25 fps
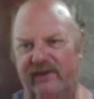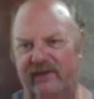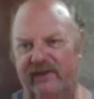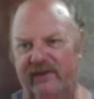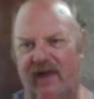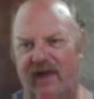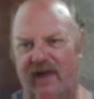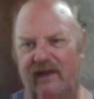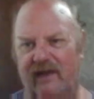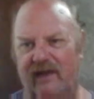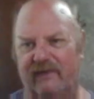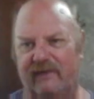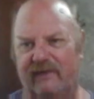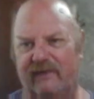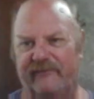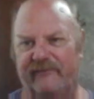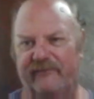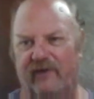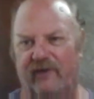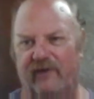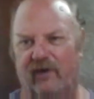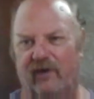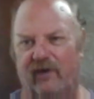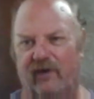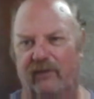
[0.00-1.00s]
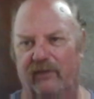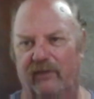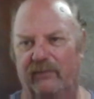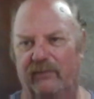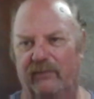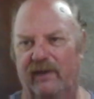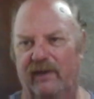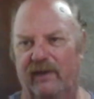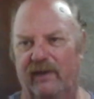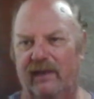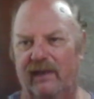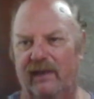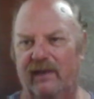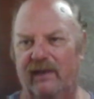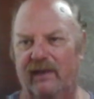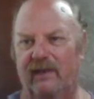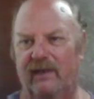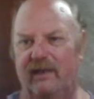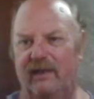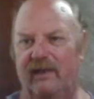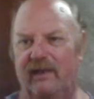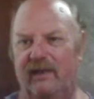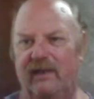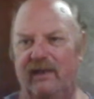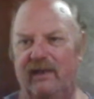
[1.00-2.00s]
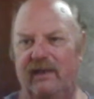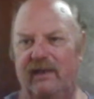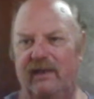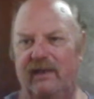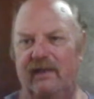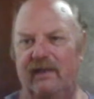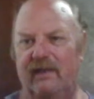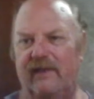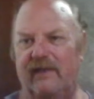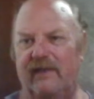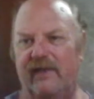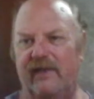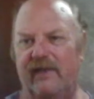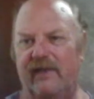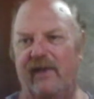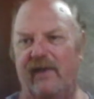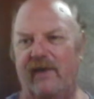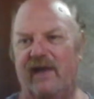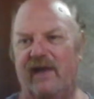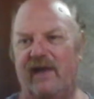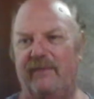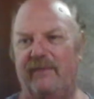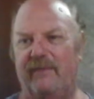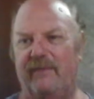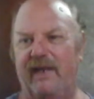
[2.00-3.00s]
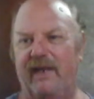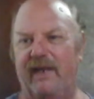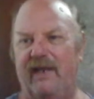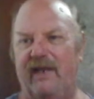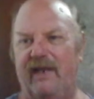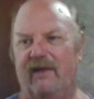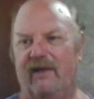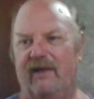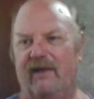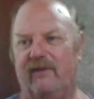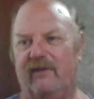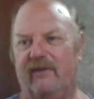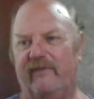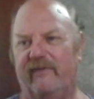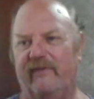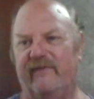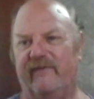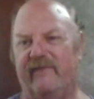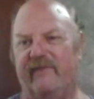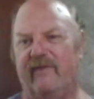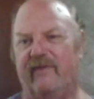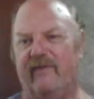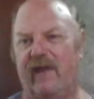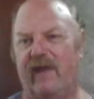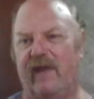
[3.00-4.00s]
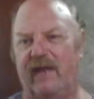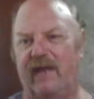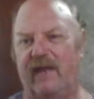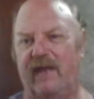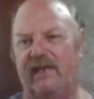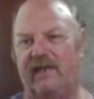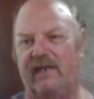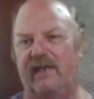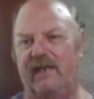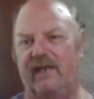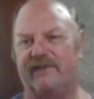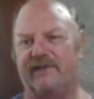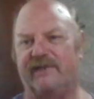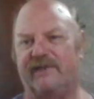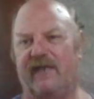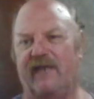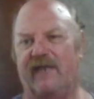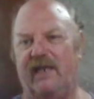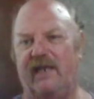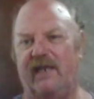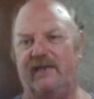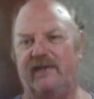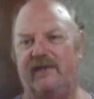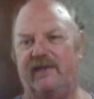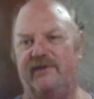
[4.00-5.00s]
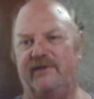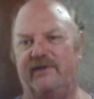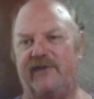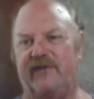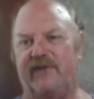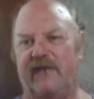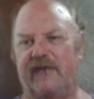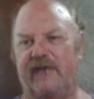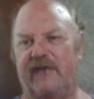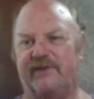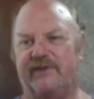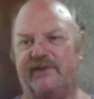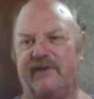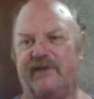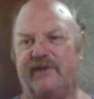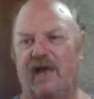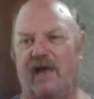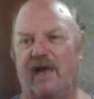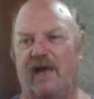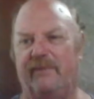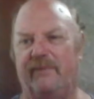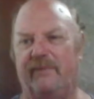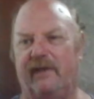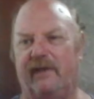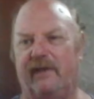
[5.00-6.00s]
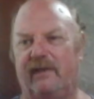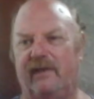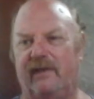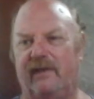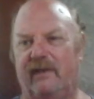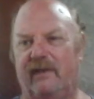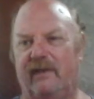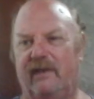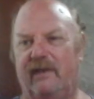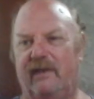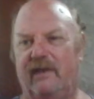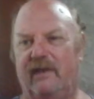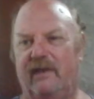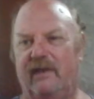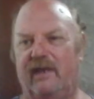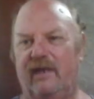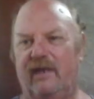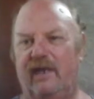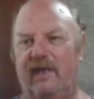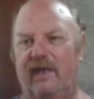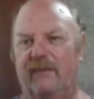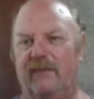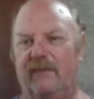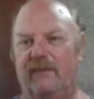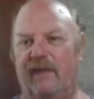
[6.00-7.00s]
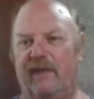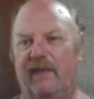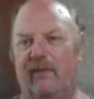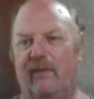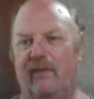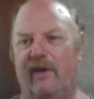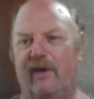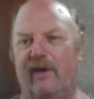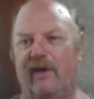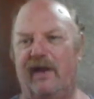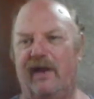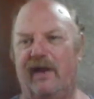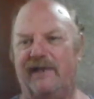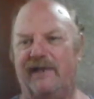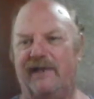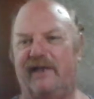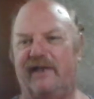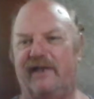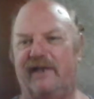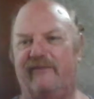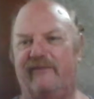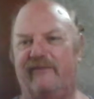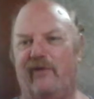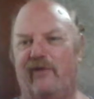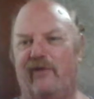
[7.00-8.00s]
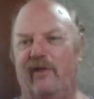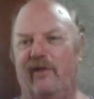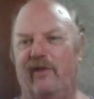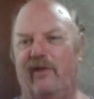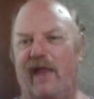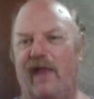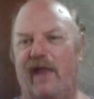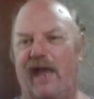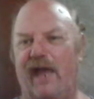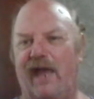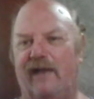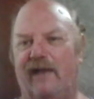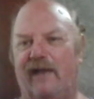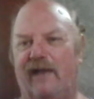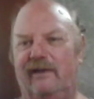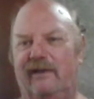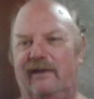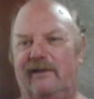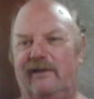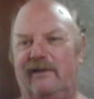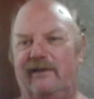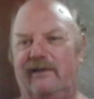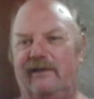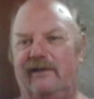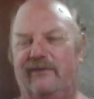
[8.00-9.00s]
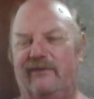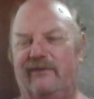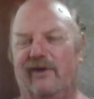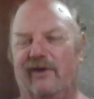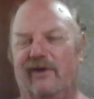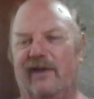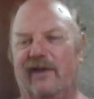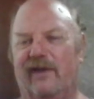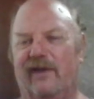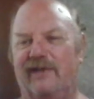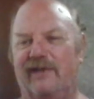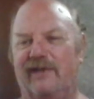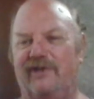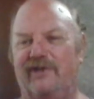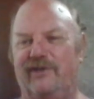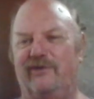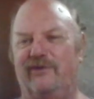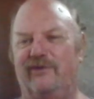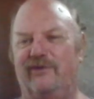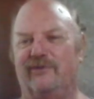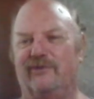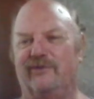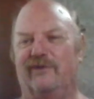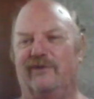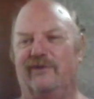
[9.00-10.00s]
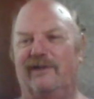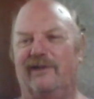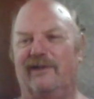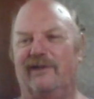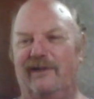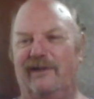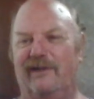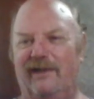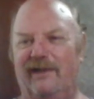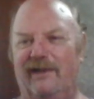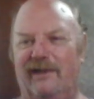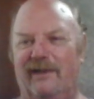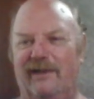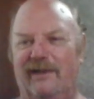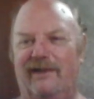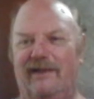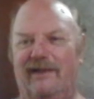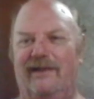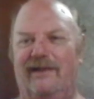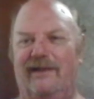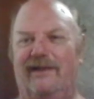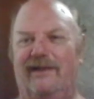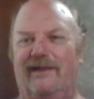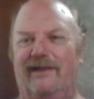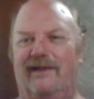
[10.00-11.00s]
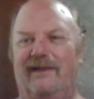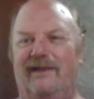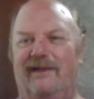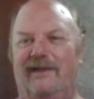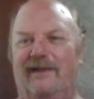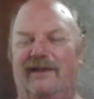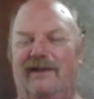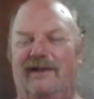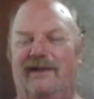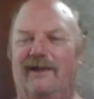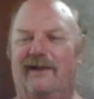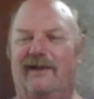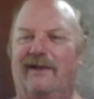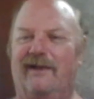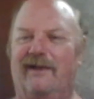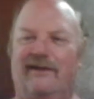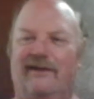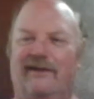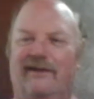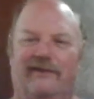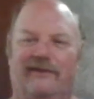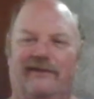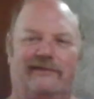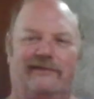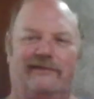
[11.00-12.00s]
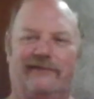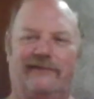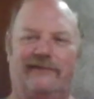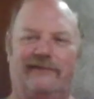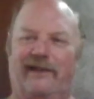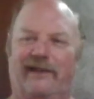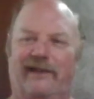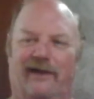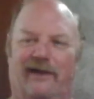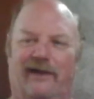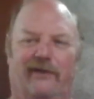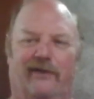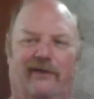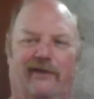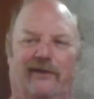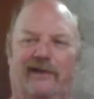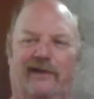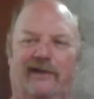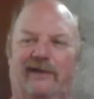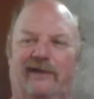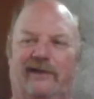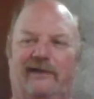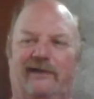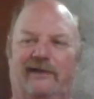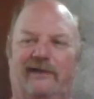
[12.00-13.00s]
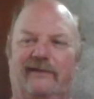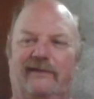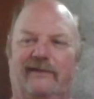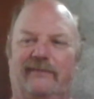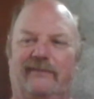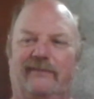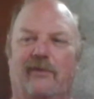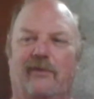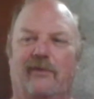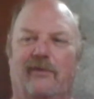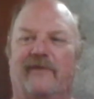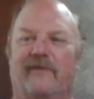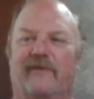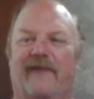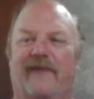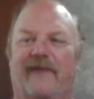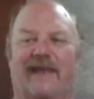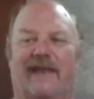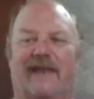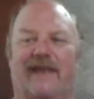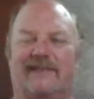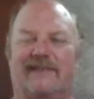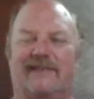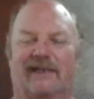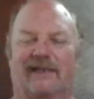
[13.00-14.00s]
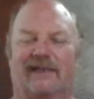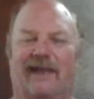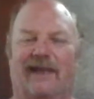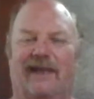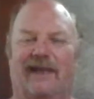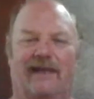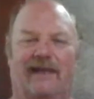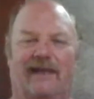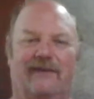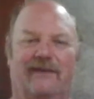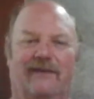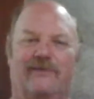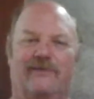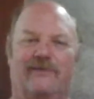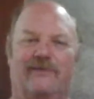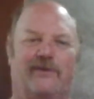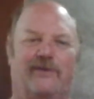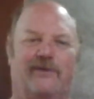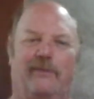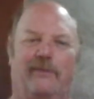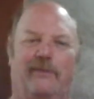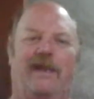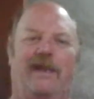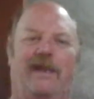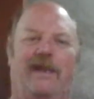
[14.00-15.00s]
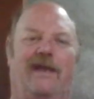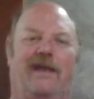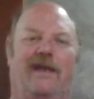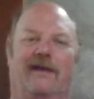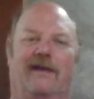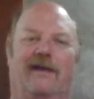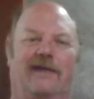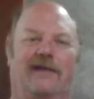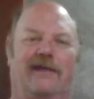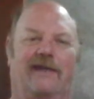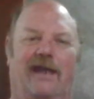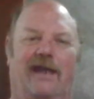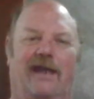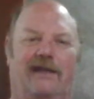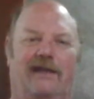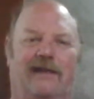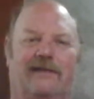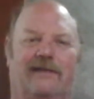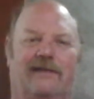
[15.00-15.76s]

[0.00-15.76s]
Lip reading: not confirm that you had a meeting on November 8th, he decided to change the topic by wearing a tinfoil hat, drunk as usual. Uh, you know, more fantasy land. There was no meeting on the